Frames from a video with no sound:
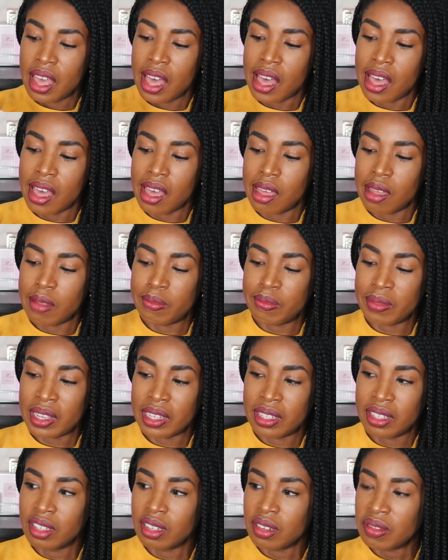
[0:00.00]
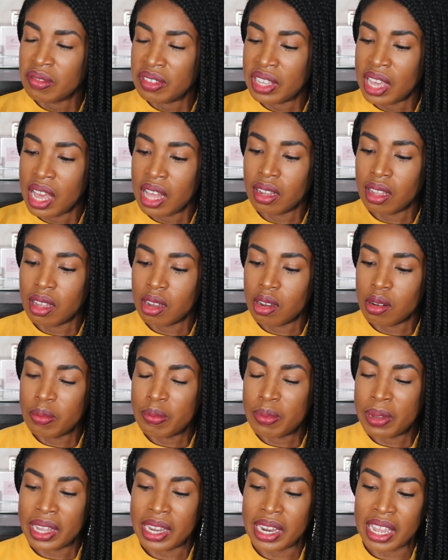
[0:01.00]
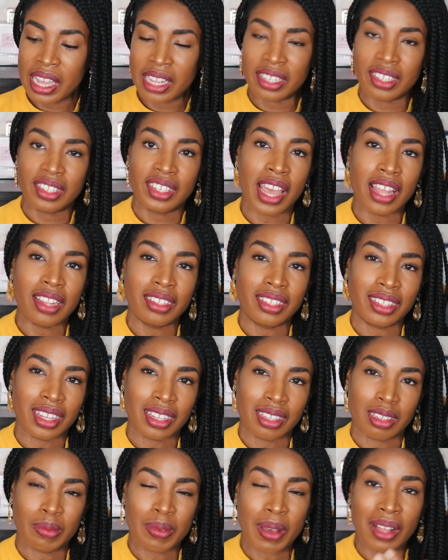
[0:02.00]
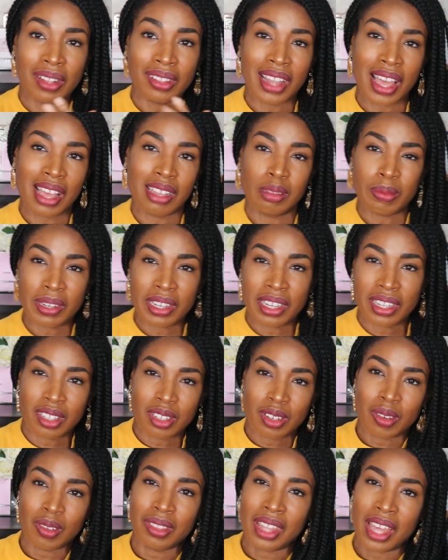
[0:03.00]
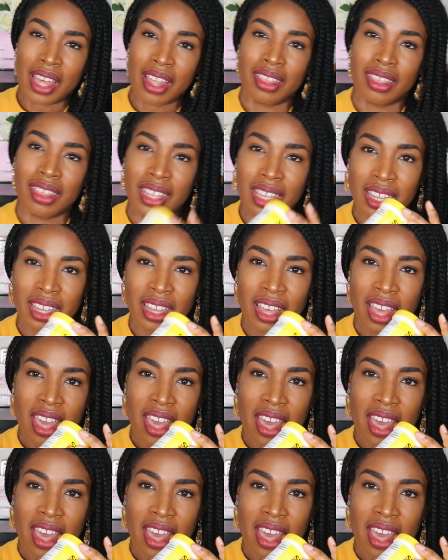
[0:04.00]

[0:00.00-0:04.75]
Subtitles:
It's still yellow, but it tends to smell less medicinal than the